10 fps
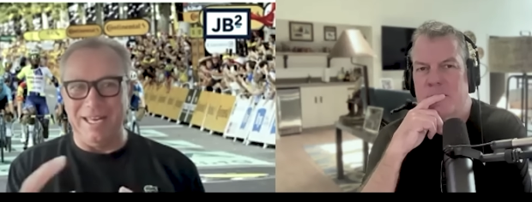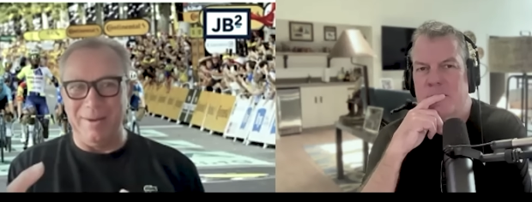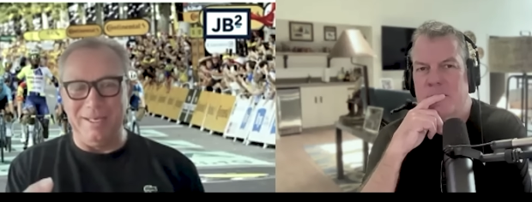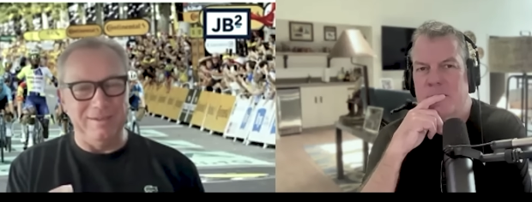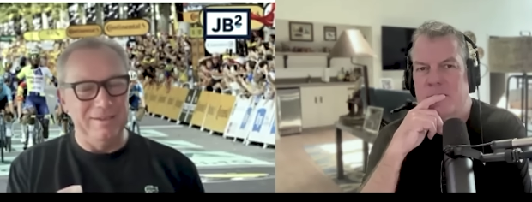Speaker 1: I
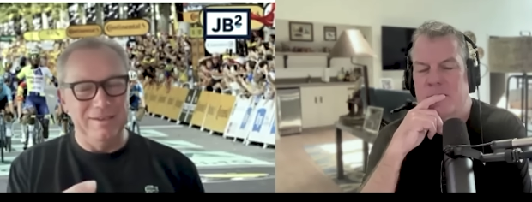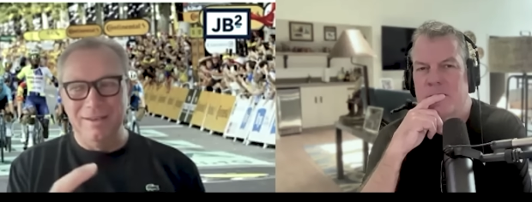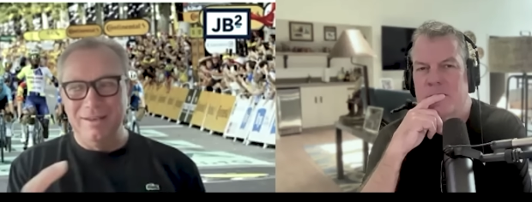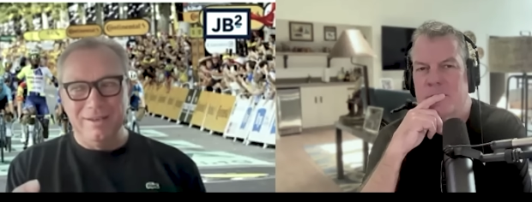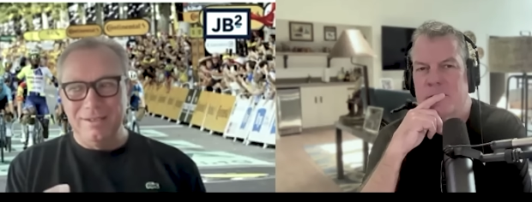mean,
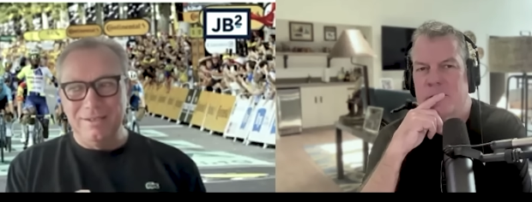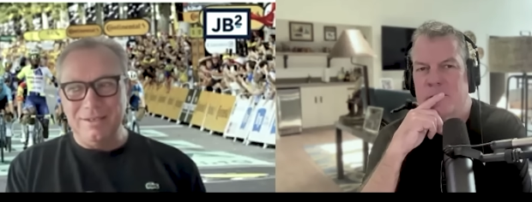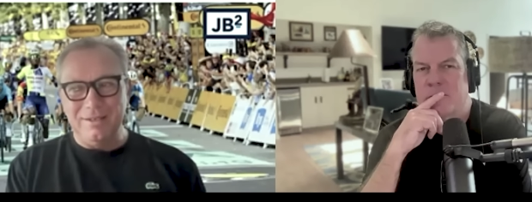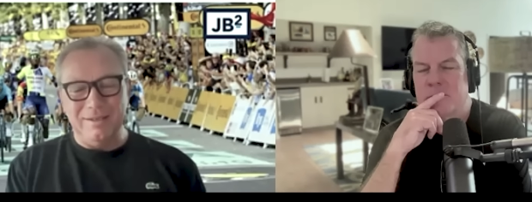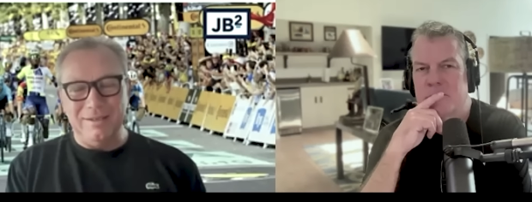you
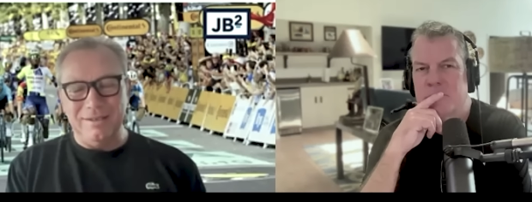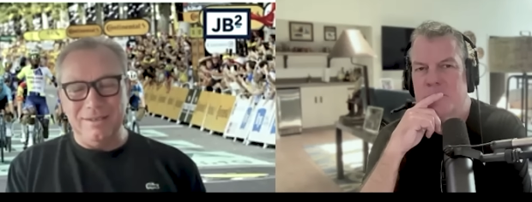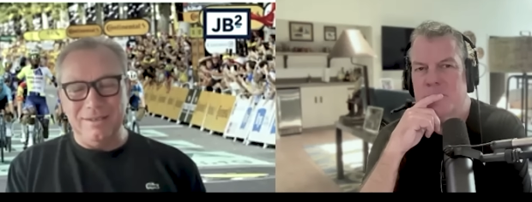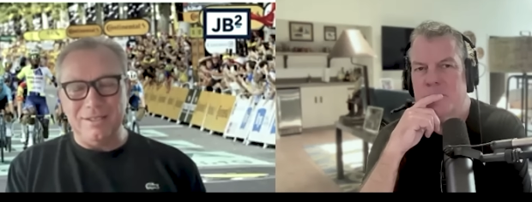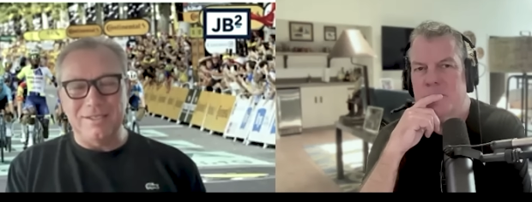
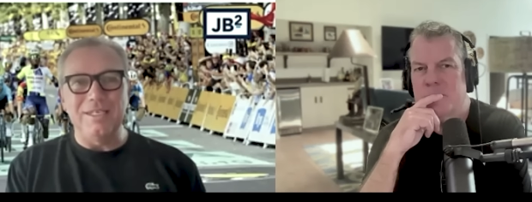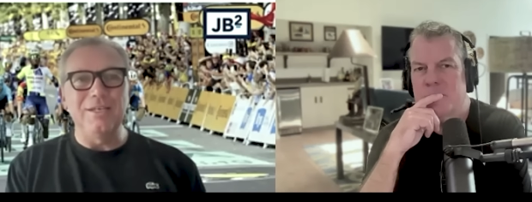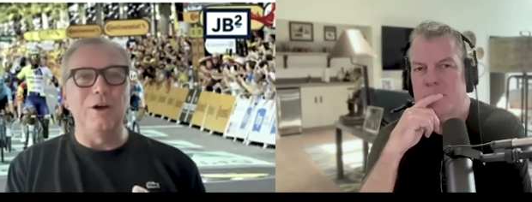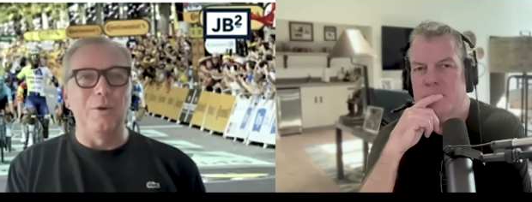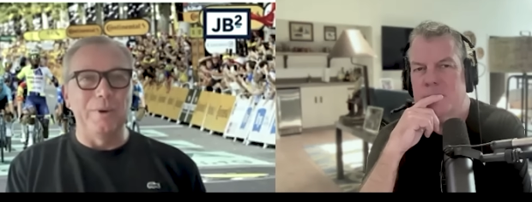you can see
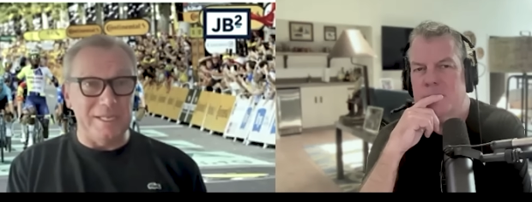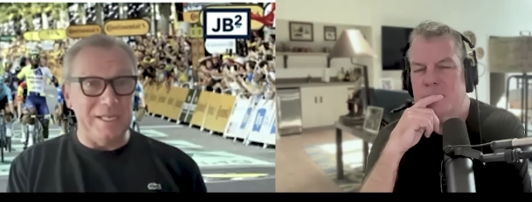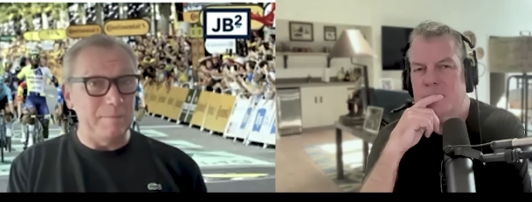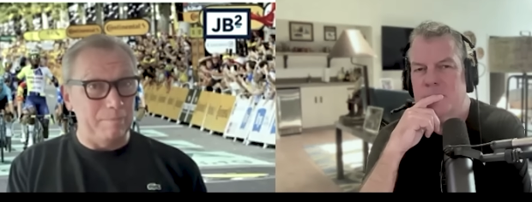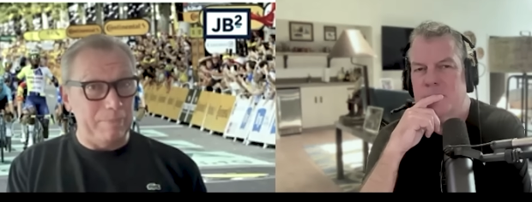always there's a
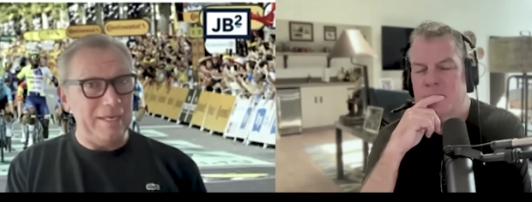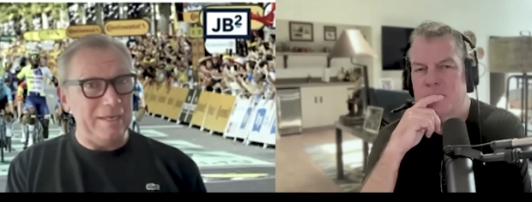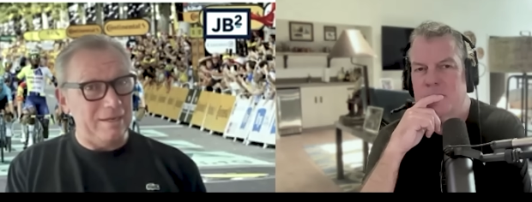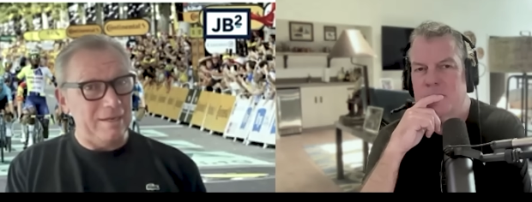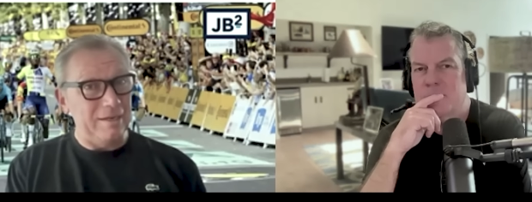big
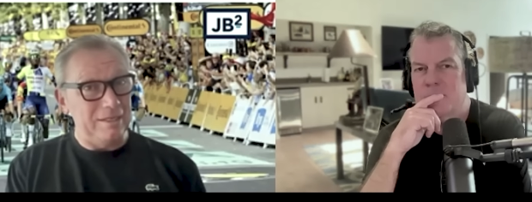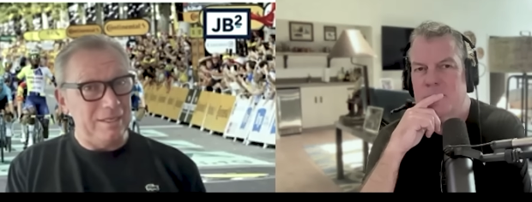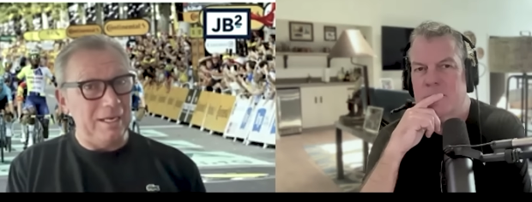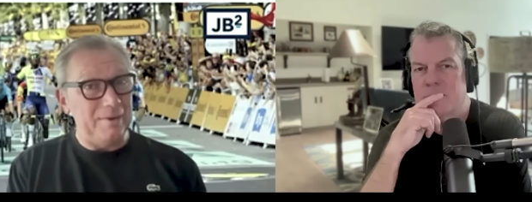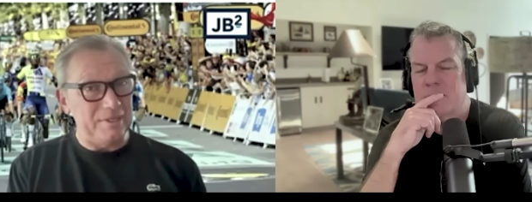
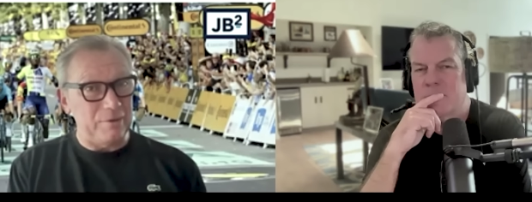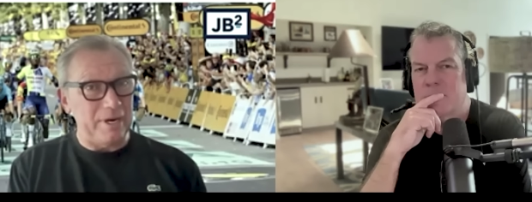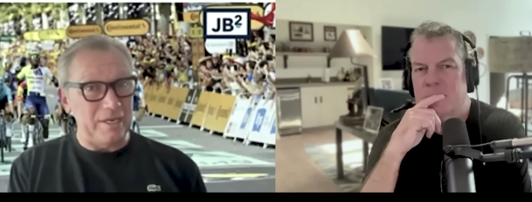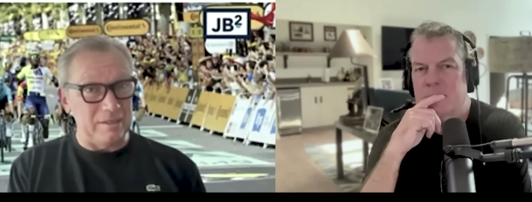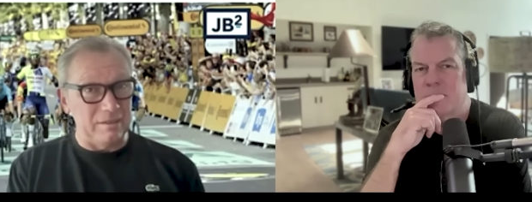
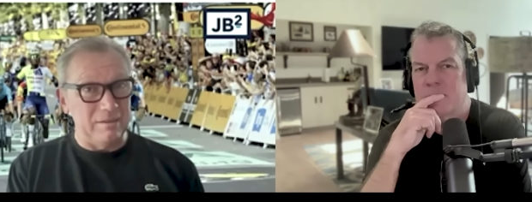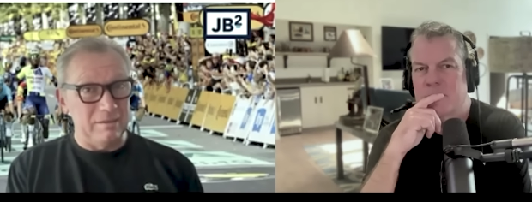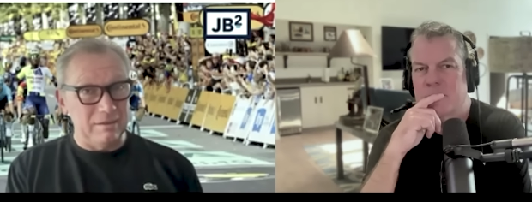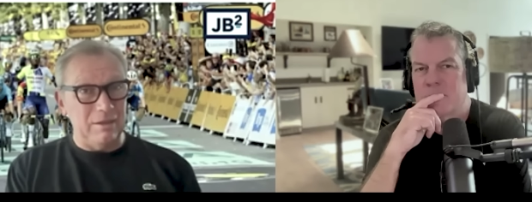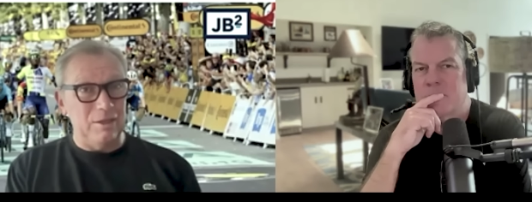Eritrean
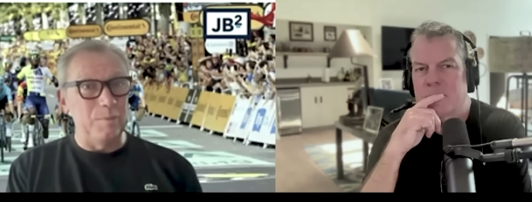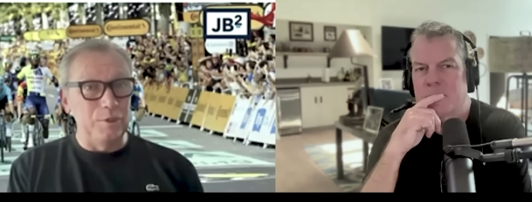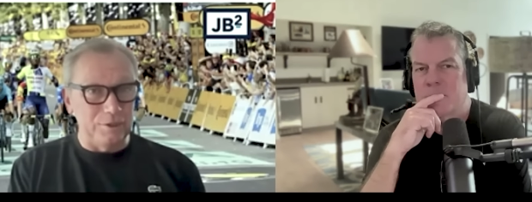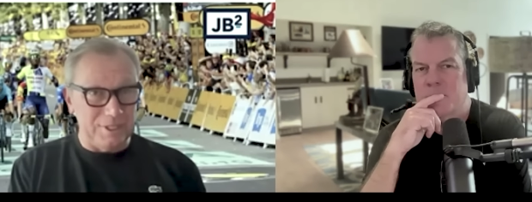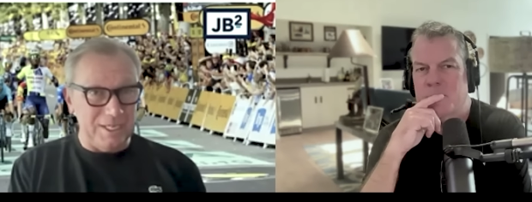
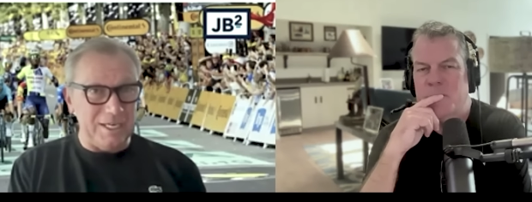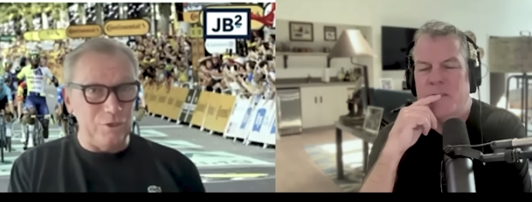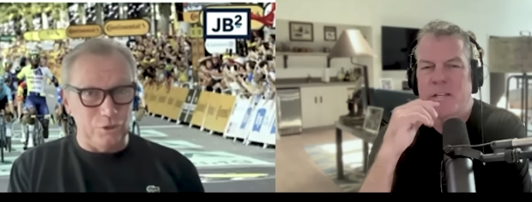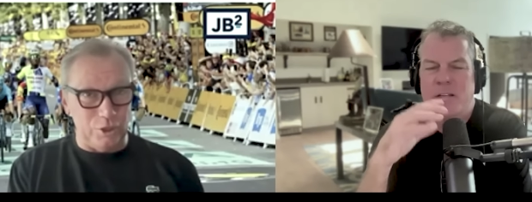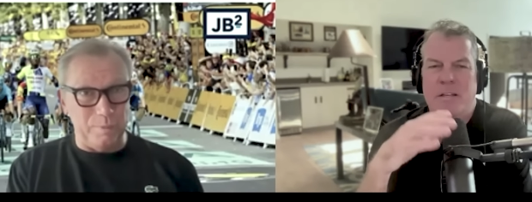community in
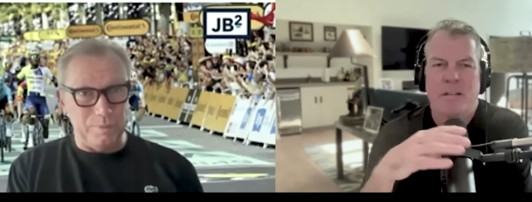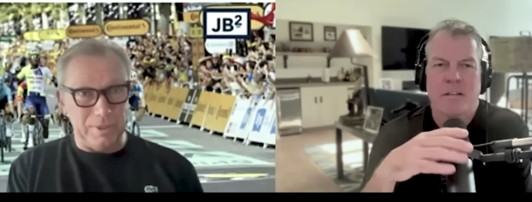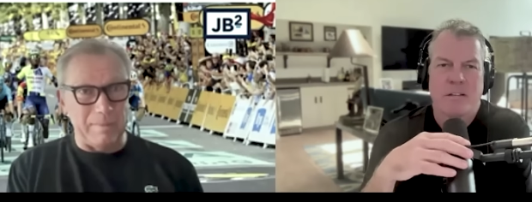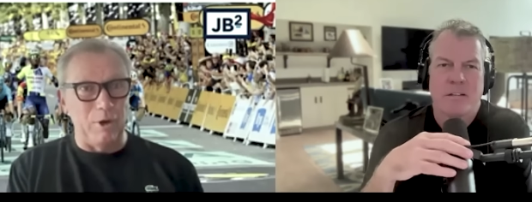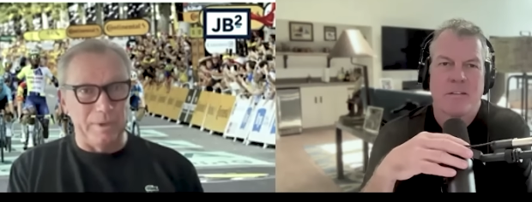Europe.
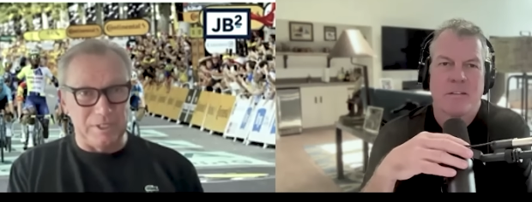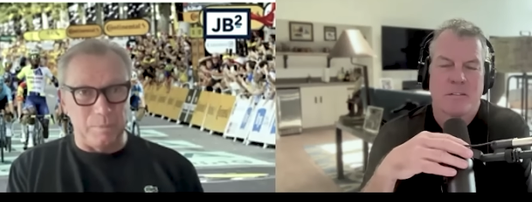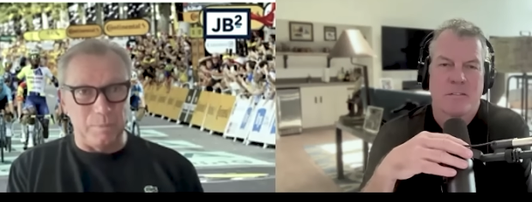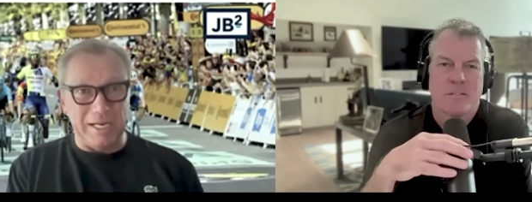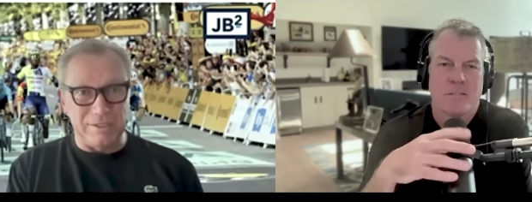I'm always
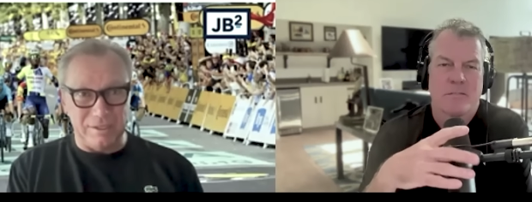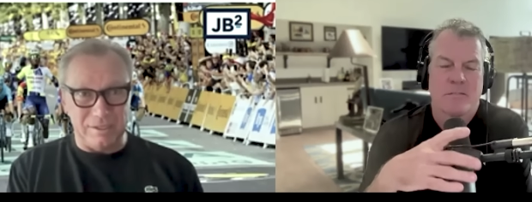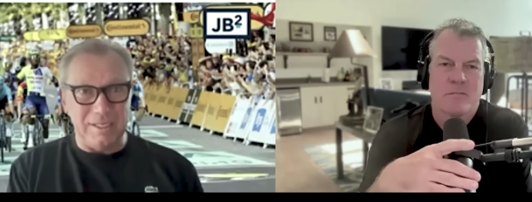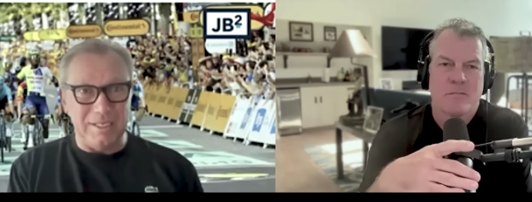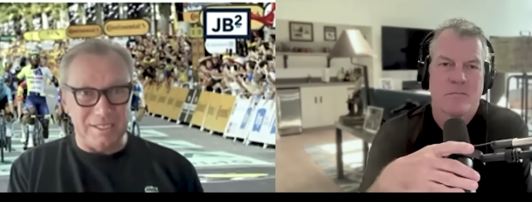surprised to
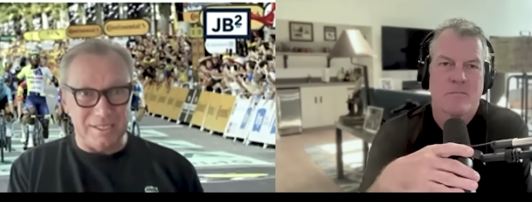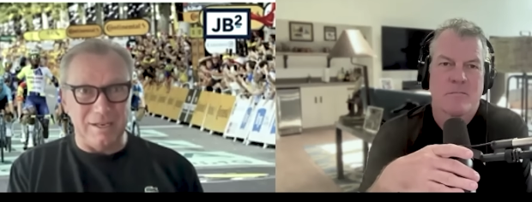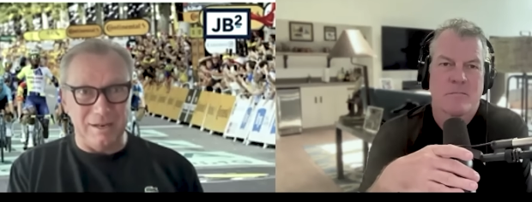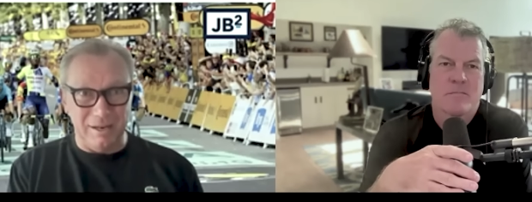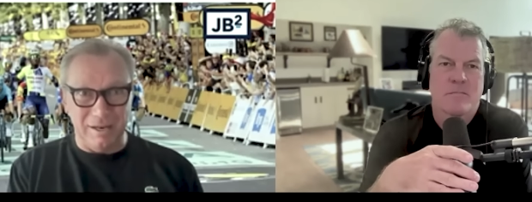see this
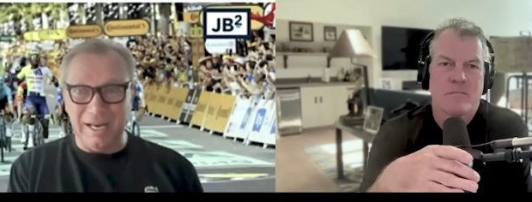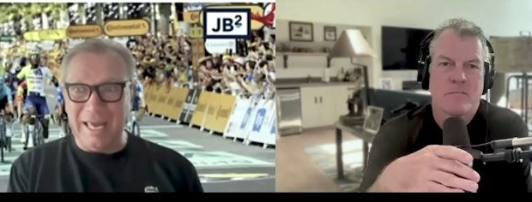like a